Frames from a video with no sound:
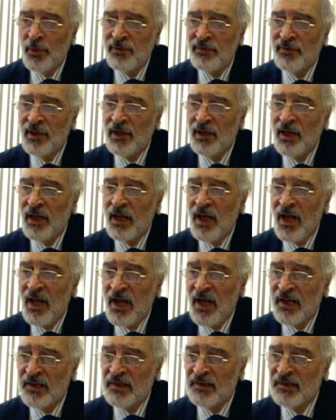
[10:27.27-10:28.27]
is
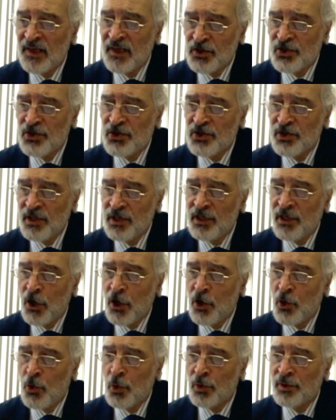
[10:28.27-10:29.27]
aggression
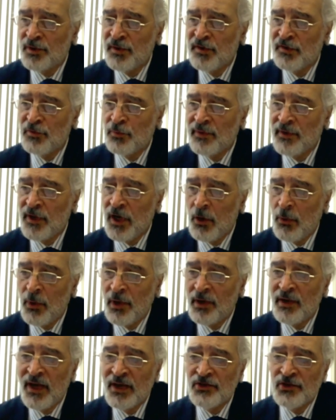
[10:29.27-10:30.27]
and occupation
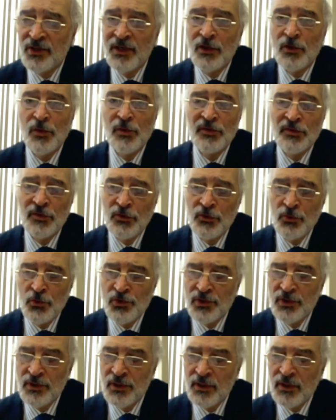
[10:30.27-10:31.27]
and will be
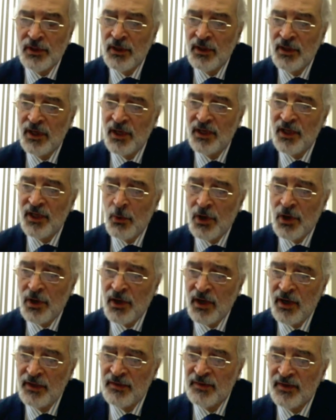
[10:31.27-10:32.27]
dealt
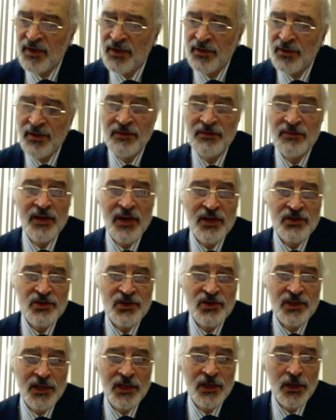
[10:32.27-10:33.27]
with as
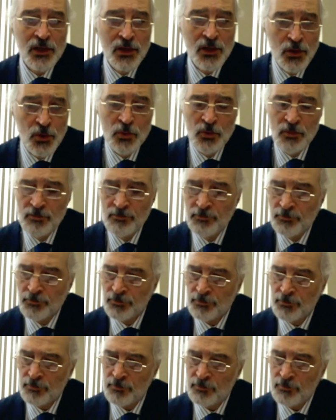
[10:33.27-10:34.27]
such in accordance
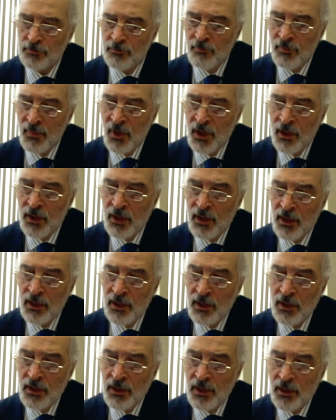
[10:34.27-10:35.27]
with our national
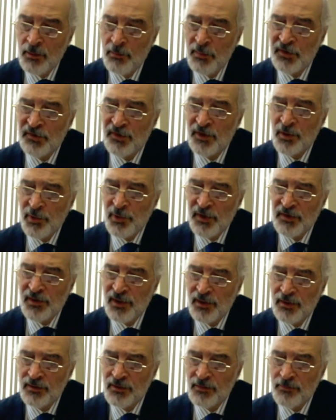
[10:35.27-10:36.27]
constitution
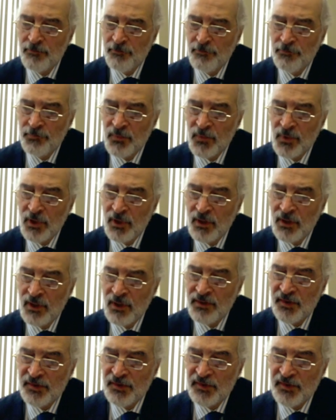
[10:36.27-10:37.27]
and our rights
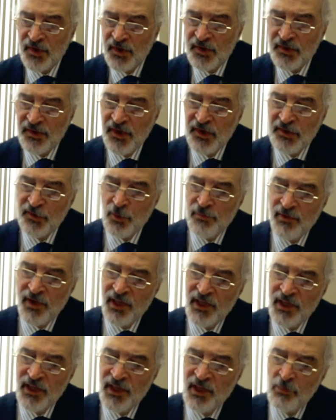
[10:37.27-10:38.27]
under international
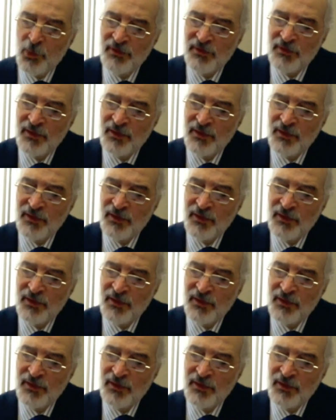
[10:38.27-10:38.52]
law.